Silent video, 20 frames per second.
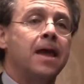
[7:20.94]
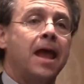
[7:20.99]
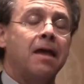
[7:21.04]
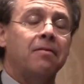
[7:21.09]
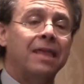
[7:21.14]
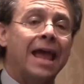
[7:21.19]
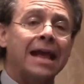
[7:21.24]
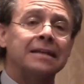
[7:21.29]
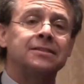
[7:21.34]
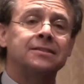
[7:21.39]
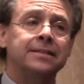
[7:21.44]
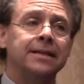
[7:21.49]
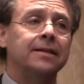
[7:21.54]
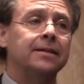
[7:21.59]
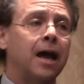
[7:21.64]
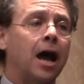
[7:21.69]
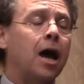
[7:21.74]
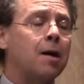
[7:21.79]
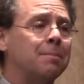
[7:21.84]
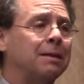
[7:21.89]
And that's the
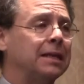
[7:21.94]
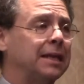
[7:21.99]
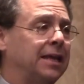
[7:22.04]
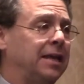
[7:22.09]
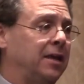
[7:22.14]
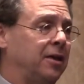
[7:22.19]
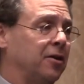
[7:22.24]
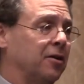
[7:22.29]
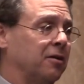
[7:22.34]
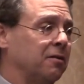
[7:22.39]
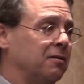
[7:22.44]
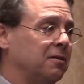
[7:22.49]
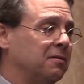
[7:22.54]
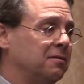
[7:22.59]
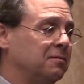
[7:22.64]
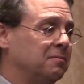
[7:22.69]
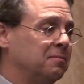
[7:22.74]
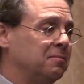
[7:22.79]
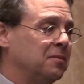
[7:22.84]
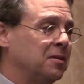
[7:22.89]
anomaly here.
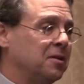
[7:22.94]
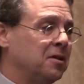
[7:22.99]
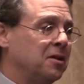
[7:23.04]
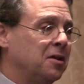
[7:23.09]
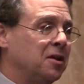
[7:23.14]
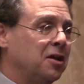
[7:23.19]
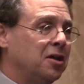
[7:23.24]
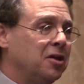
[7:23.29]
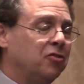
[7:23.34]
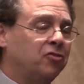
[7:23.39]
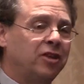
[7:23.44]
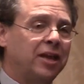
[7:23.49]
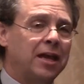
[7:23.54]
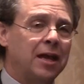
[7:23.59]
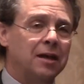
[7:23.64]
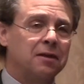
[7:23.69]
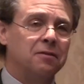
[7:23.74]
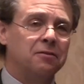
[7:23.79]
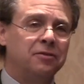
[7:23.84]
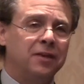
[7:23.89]
You
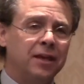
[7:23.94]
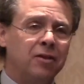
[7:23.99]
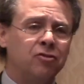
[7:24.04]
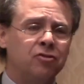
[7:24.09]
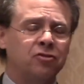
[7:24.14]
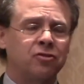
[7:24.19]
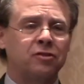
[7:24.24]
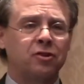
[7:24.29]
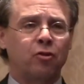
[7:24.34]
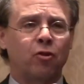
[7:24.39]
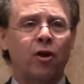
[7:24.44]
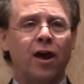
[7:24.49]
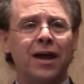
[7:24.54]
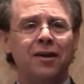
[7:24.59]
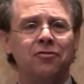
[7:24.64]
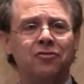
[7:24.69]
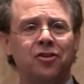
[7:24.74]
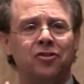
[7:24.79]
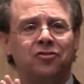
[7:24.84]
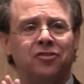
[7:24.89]
see, this
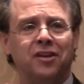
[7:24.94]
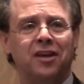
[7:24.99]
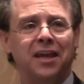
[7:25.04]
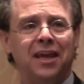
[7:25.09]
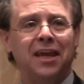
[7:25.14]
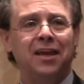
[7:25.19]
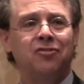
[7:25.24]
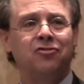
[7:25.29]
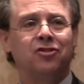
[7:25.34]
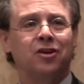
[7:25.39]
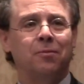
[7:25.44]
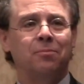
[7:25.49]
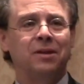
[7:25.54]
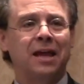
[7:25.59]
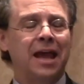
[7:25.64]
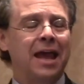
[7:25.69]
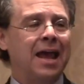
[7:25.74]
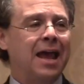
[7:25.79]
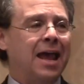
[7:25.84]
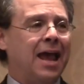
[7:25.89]
crisis in
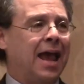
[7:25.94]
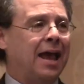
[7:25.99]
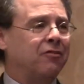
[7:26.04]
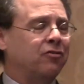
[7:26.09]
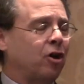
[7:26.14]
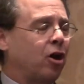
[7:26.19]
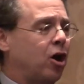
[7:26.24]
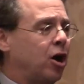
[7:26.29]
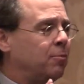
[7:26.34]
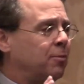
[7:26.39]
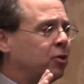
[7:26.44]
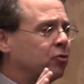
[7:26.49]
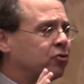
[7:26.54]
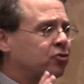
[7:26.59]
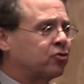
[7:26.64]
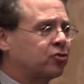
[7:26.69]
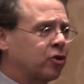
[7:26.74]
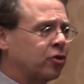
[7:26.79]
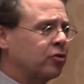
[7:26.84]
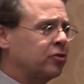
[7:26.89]
Egypt has
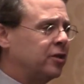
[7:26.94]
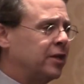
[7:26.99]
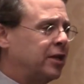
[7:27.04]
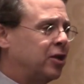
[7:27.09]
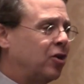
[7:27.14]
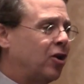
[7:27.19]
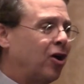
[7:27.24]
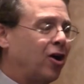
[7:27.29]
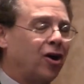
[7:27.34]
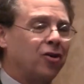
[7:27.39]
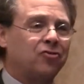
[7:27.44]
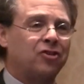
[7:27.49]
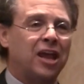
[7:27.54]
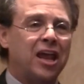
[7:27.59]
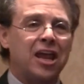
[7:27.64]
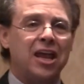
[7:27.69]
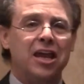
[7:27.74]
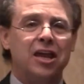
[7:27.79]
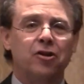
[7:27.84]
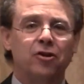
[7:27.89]
almost certainly
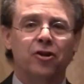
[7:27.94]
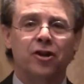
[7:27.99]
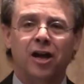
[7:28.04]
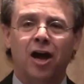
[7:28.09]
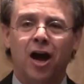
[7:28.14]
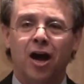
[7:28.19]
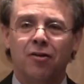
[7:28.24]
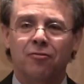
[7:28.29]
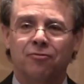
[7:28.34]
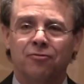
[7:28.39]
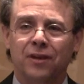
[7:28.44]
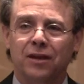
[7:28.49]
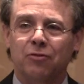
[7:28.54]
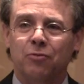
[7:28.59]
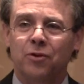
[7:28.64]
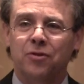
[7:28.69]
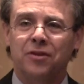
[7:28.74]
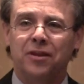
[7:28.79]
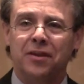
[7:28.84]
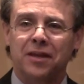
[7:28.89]
caused inner
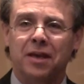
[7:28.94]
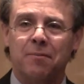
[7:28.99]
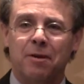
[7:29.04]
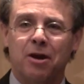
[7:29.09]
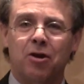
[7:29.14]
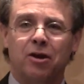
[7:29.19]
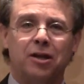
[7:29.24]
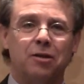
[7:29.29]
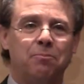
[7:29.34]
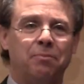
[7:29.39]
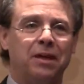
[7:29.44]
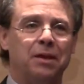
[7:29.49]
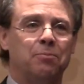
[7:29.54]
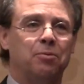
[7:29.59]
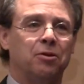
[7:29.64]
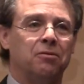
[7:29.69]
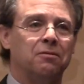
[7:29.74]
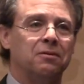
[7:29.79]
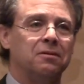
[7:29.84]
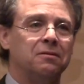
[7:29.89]
conflict within the American
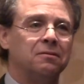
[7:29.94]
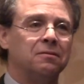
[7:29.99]
people.